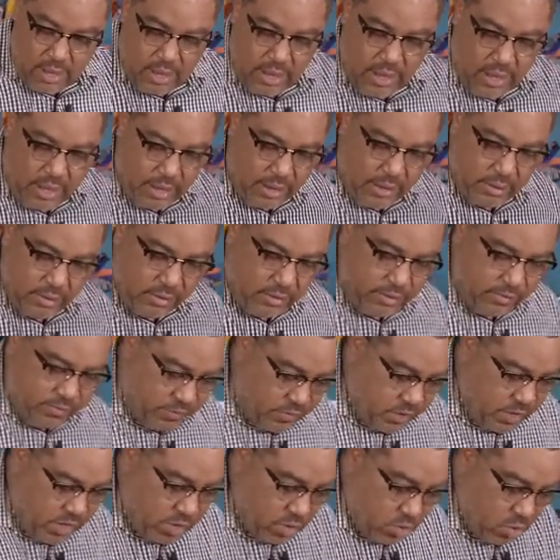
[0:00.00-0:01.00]
And
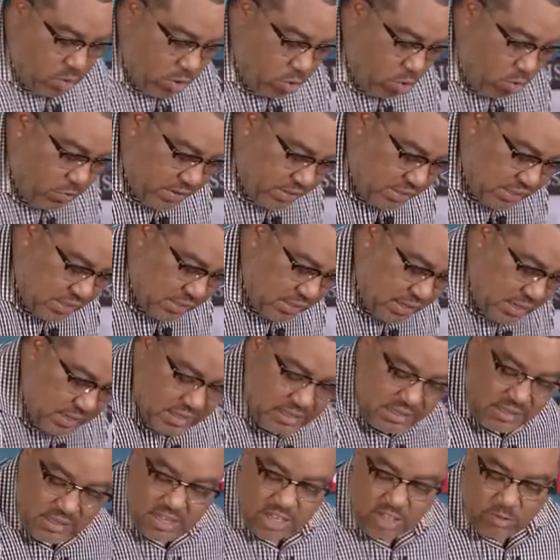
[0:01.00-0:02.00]
you don't want to overseason at
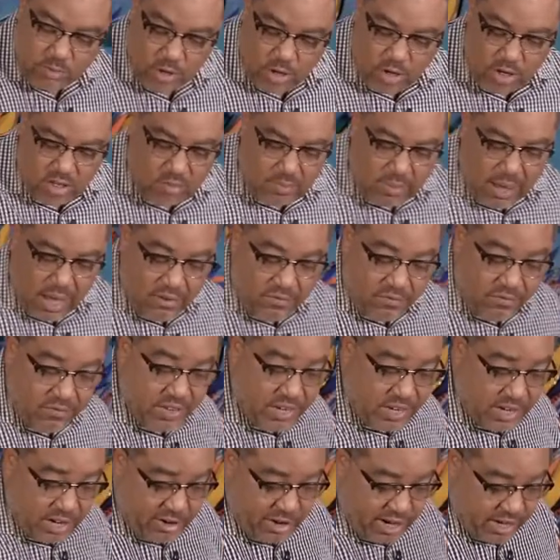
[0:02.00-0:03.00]
this stage because my
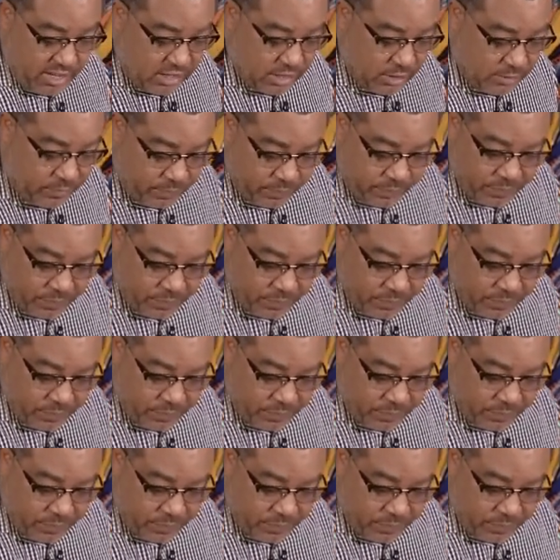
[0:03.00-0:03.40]
vinaigrette